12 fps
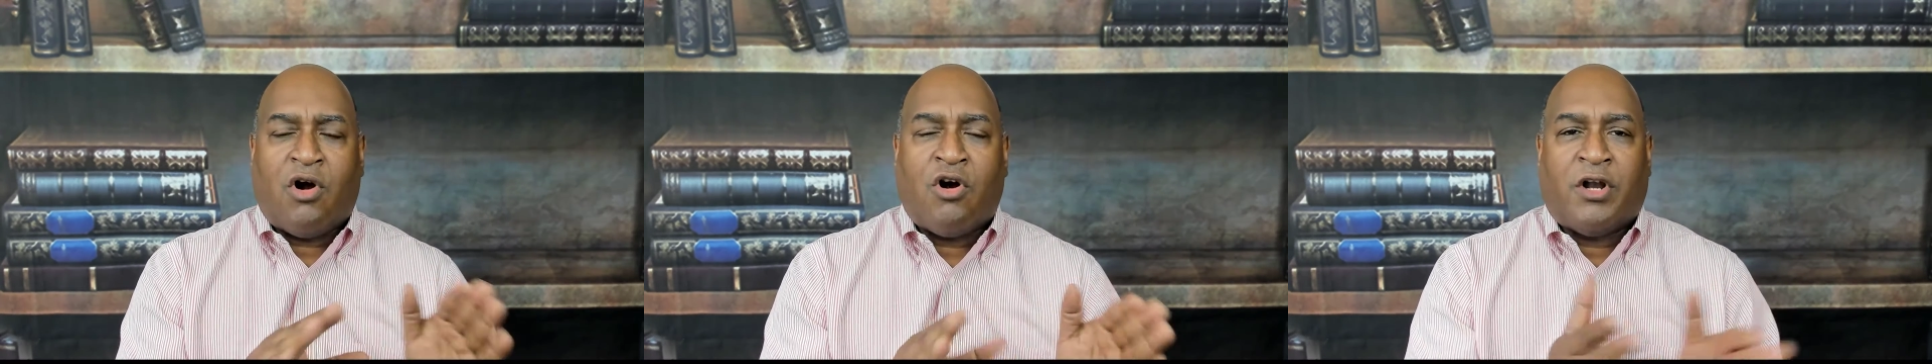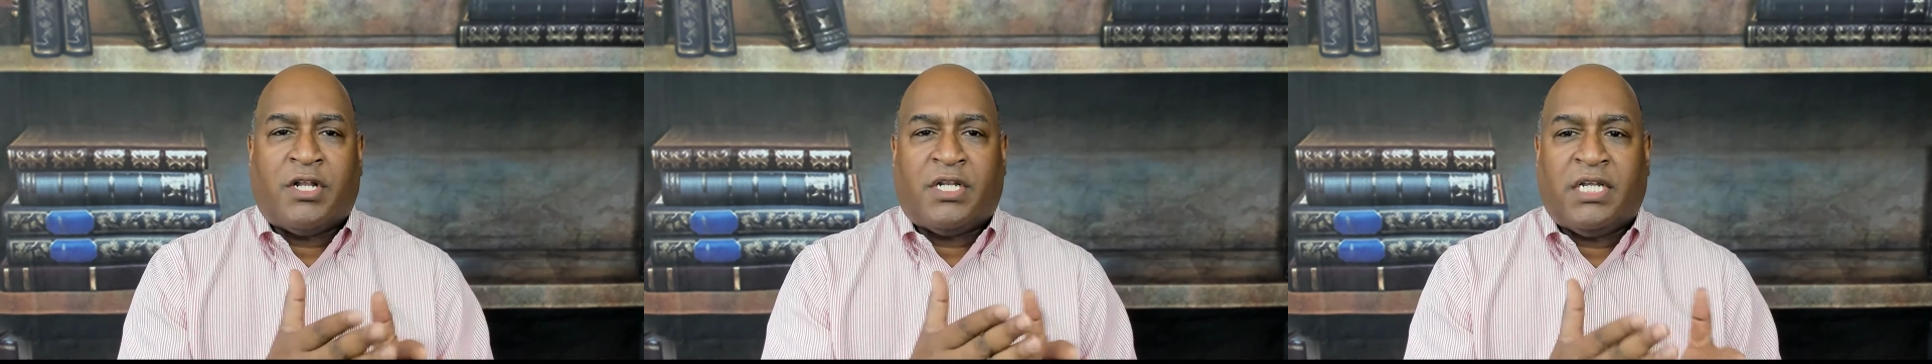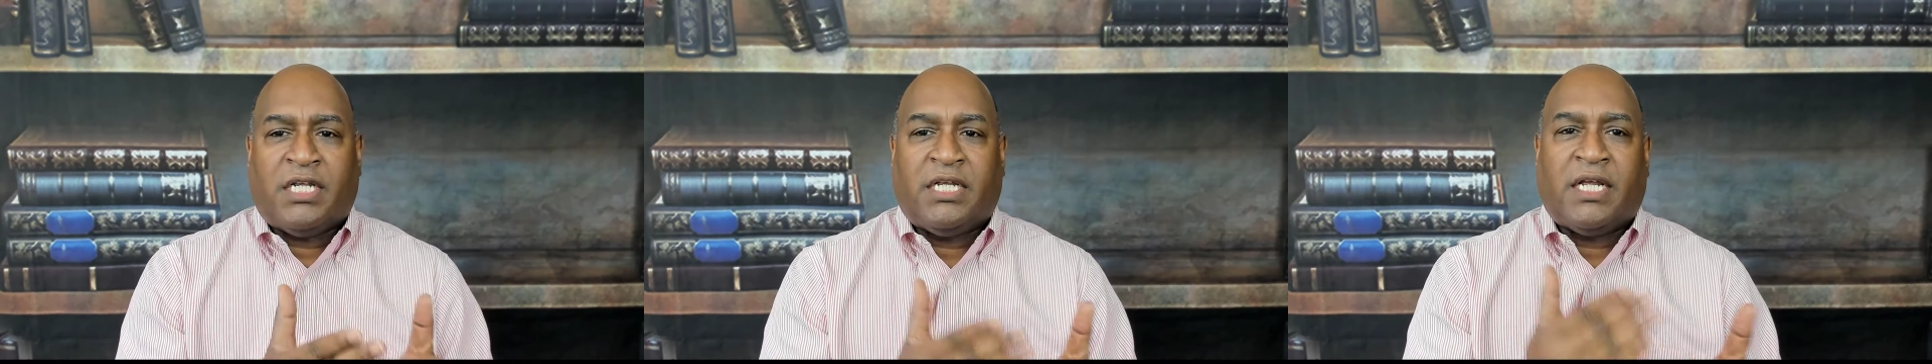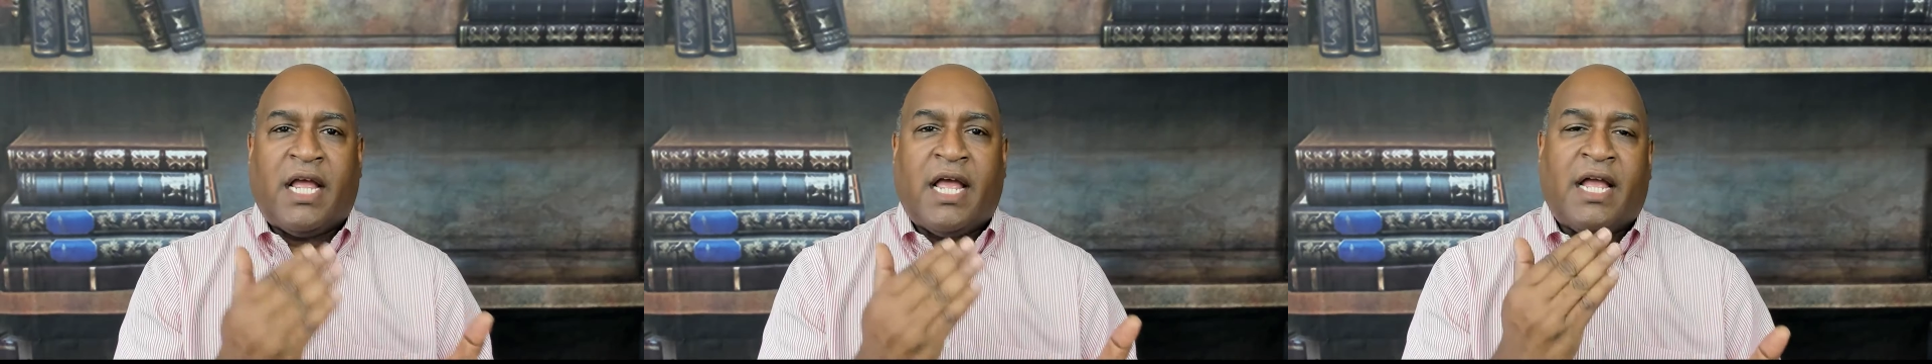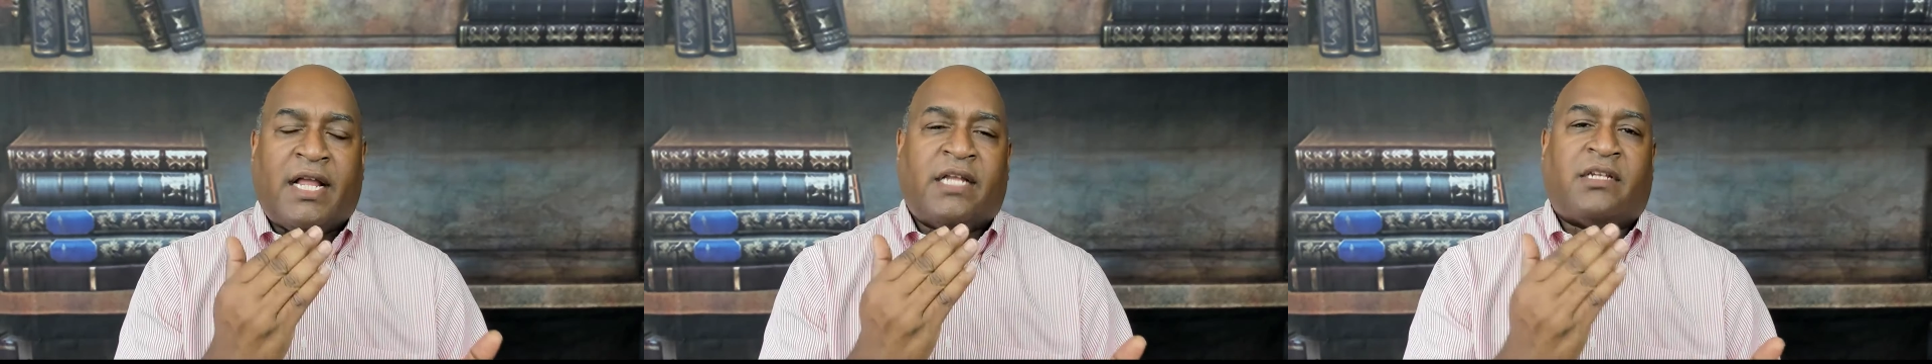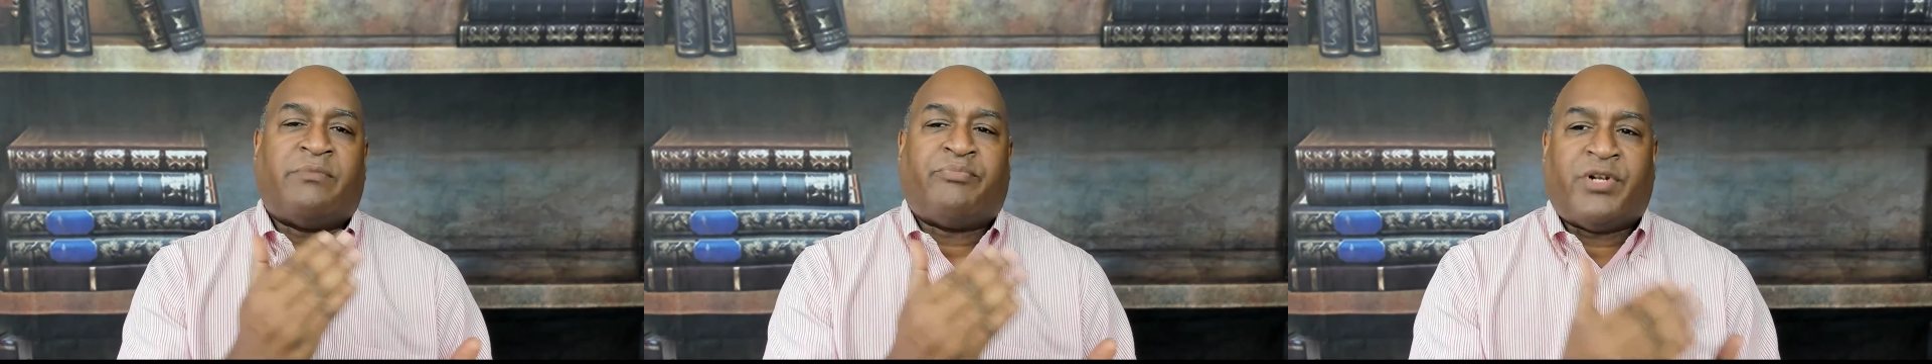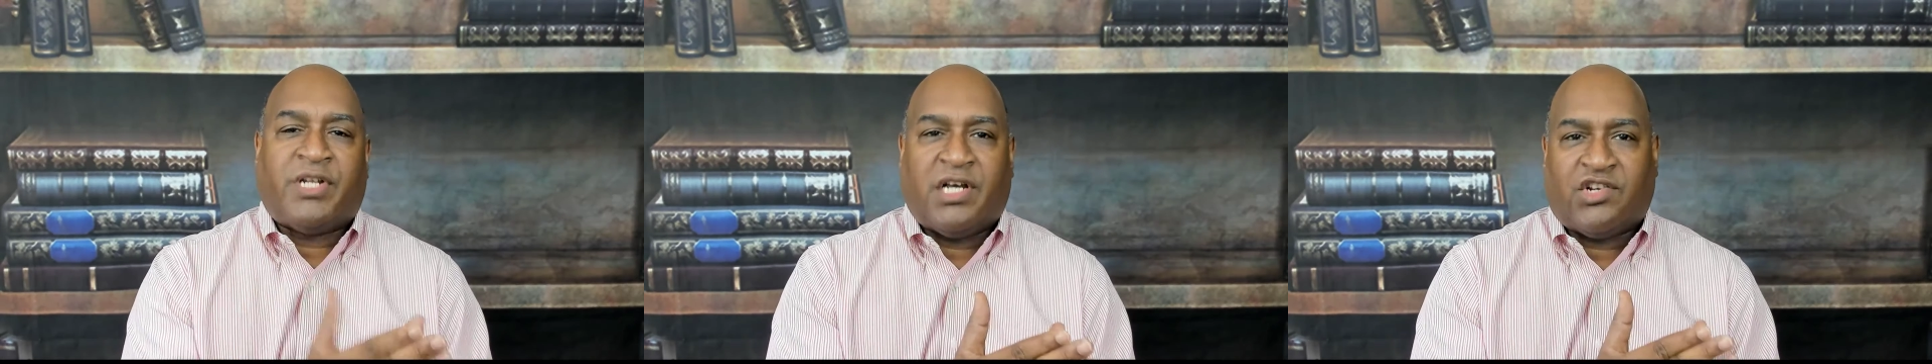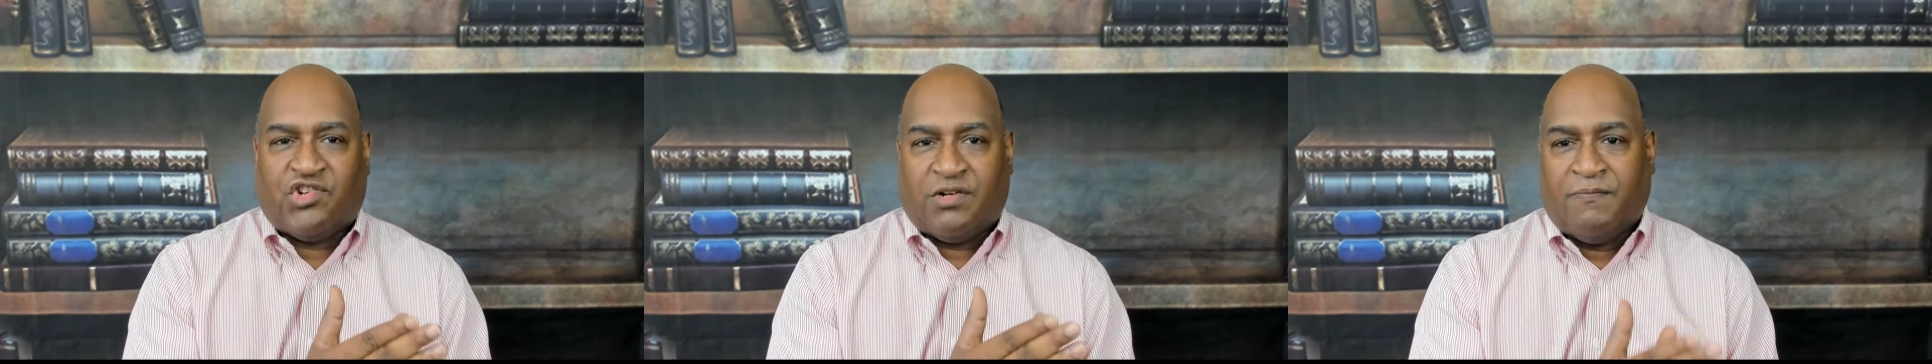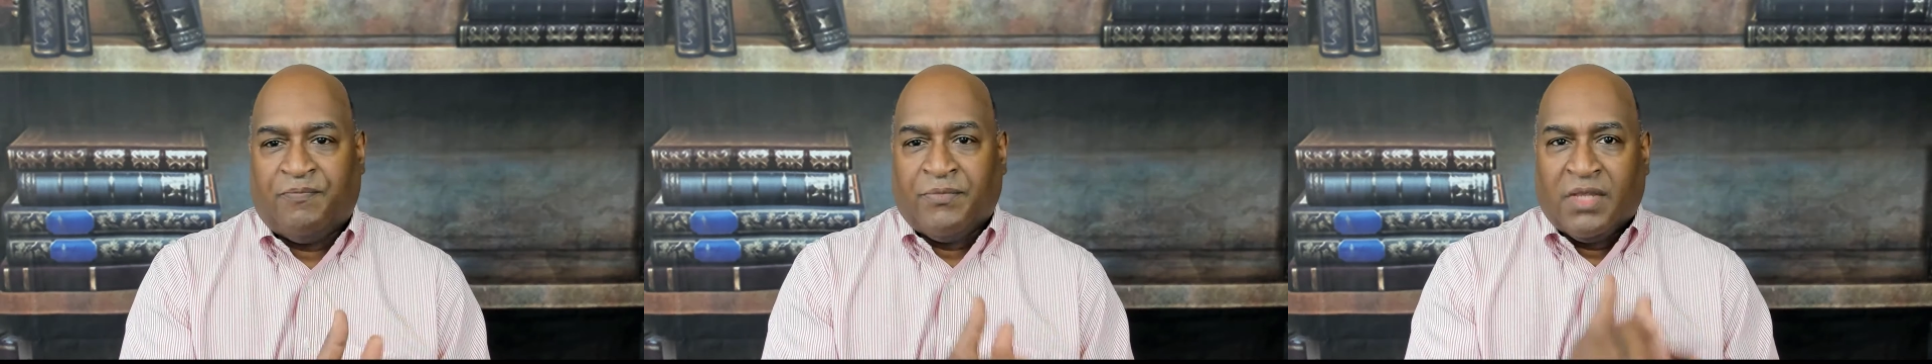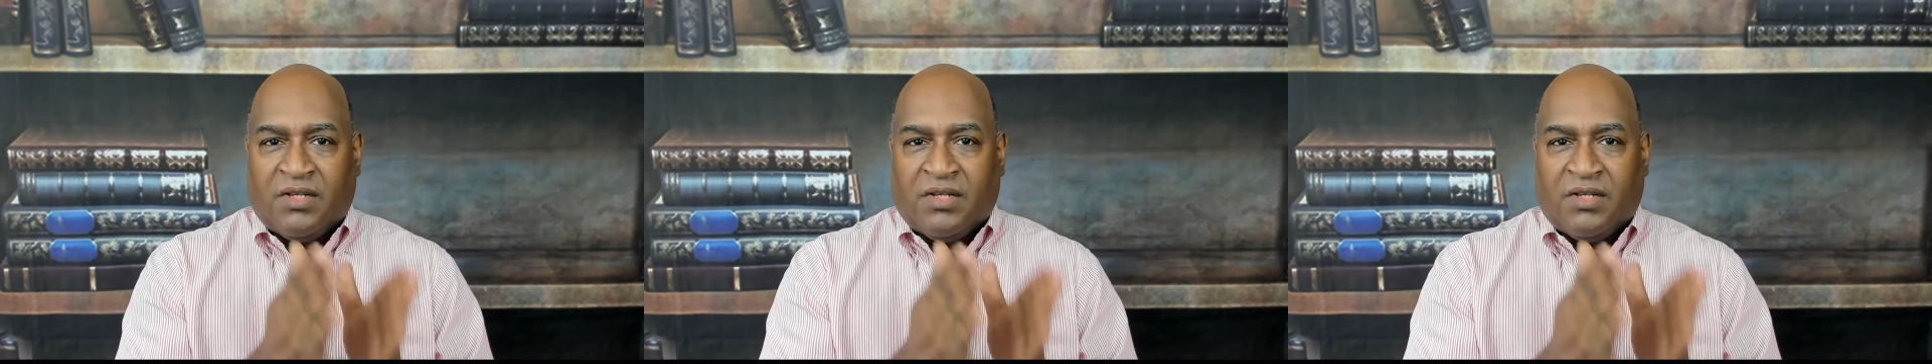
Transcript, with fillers: R&D and get to production.